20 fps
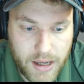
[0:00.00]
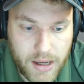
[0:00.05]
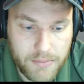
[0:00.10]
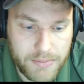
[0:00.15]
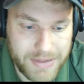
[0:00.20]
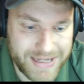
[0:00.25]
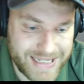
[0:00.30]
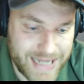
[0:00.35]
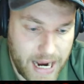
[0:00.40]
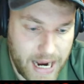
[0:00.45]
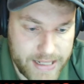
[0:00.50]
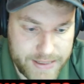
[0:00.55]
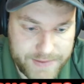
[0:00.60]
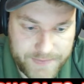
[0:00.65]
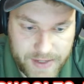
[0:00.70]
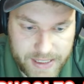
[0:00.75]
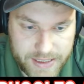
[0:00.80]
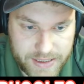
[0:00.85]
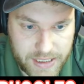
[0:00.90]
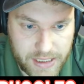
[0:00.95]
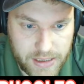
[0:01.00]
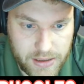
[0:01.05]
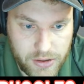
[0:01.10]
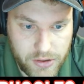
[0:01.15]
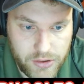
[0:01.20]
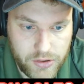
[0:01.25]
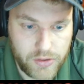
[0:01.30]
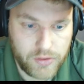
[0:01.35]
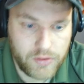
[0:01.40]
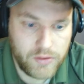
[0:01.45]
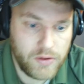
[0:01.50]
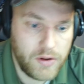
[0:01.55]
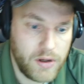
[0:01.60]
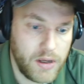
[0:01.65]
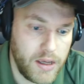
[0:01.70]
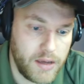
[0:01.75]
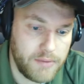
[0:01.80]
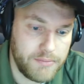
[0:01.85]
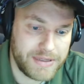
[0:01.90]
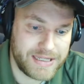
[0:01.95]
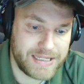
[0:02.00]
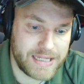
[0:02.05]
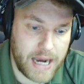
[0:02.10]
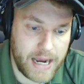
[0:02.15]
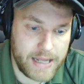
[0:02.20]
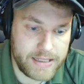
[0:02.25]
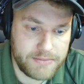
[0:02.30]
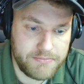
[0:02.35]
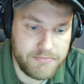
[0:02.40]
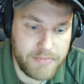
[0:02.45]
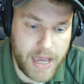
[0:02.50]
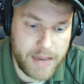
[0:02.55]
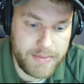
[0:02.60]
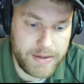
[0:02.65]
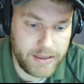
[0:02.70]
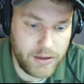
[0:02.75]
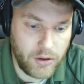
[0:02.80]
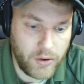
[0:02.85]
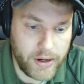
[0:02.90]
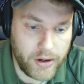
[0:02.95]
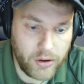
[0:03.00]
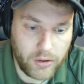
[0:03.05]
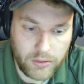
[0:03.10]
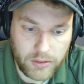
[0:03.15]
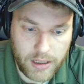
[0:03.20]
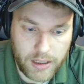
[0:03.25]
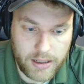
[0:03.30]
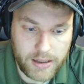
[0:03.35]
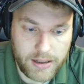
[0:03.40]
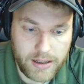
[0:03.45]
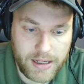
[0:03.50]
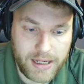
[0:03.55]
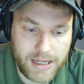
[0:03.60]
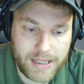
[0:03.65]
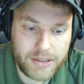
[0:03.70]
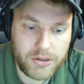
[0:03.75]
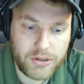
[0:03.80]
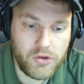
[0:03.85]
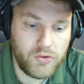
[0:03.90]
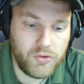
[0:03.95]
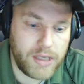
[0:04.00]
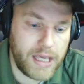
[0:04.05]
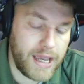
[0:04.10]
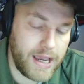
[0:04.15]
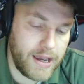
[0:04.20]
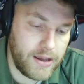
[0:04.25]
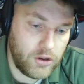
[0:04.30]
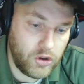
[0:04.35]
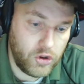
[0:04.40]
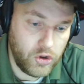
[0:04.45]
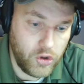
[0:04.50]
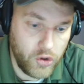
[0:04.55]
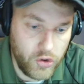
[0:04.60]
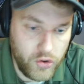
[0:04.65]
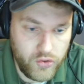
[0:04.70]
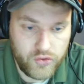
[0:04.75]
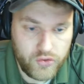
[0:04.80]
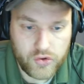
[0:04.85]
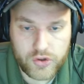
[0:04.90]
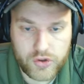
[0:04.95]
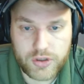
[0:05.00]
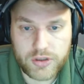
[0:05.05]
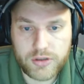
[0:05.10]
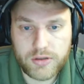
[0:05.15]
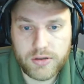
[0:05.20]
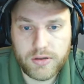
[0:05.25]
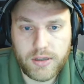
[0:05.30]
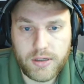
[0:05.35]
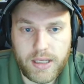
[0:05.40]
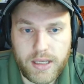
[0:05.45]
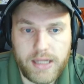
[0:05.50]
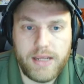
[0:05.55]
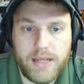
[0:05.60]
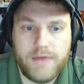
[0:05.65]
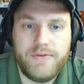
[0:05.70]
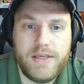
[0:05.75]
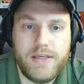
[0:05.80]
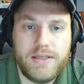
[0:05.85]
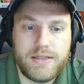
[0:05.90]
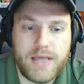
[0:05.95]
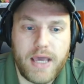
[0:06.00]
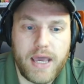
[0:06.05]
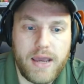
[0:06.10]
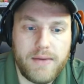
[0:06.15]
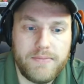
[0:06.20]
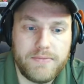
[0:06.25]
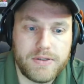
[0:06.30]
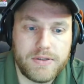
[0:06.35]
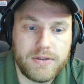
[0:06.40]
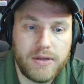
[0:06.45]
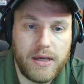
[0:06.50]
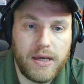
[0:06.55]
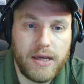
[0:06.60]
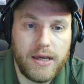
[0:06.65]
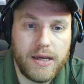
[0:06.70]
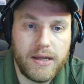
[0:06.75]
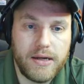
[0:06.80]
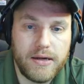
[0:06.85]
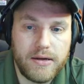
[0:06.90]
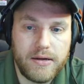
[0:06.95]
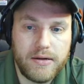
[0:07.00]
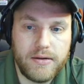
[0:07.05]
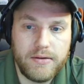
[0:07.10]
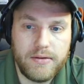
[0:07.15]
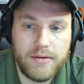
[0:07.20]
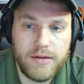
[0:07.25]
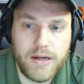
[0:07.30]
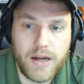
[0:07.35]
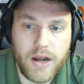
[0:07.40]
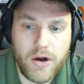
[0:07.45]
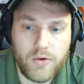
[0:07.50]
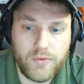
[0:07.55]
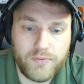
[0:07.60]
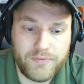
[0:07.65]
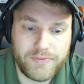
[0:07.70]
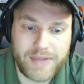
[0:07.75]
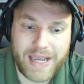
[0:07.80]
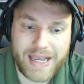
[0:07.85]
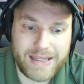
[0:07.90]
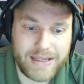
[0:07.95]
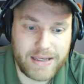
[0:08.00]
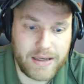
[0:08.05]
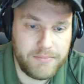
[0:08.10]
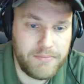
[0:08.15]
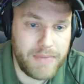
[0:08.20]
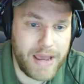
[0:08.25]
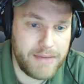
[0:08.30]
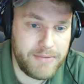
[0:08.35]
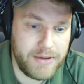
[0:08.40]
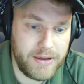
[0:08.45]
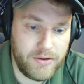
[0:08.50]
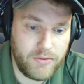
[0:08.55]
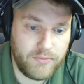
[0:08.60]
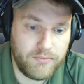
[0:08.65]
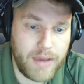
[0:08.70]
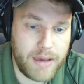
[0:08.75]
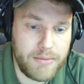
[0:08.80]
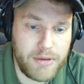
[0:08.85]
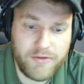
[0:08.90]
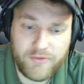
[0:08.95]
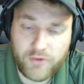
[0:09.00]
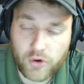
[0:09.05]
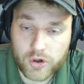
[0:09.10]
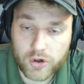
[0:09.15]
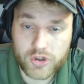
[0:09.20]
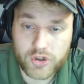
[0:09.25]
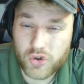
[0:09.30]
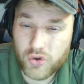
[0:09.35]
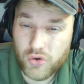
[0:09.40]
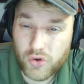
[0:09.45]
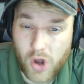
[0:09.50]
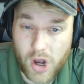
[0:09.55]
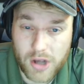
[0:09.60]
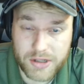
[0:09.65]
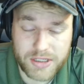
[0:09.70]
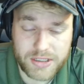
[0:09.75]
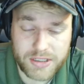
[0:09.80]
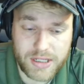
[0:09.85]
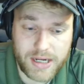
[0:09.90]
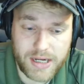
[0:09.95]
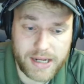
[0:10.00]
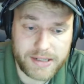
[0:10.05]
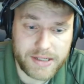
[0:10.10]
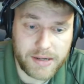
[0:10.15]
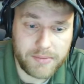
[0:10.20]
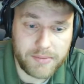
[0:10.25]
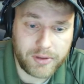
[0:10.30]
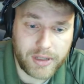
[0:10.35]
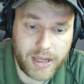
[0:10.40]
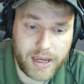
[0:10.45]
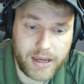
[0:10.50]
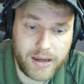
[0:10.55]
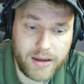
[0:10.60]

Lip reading: Besides VCU, besides maybe Loyola, you can't lose any of these games. And, Dayton can maybe afford 2 losses in A-10 play.